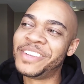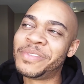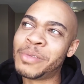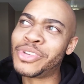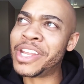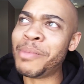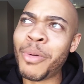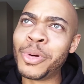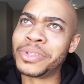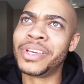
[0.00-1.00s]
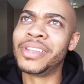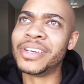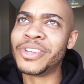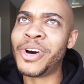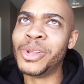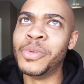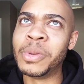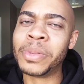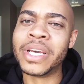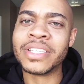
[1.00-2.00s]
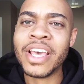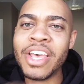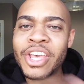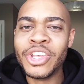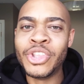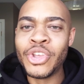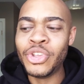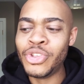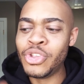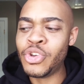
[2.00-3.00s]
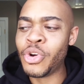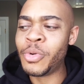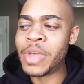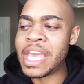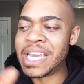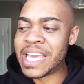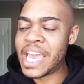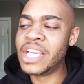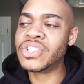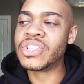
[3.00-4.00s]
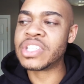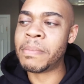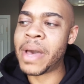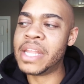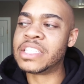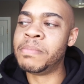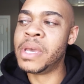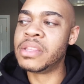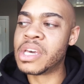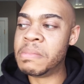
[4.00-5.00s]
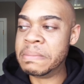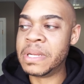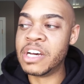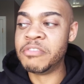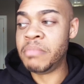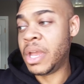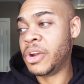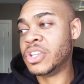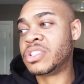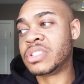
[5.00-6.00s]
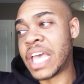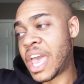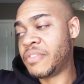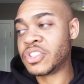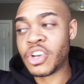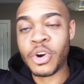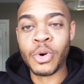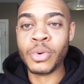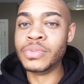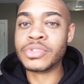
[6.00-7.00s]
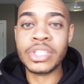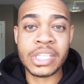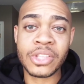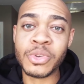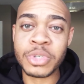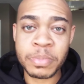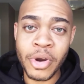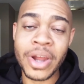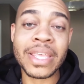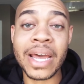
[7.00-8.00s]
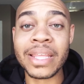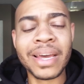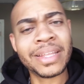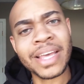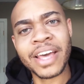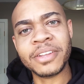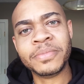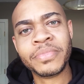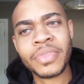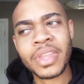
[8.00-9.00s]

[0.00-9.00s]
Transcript: I'm trying to get my words together because they're all over the place. You're engaged to somebody to make the commitment of marriage, to having to hold to death do us part, yada, yada, yada.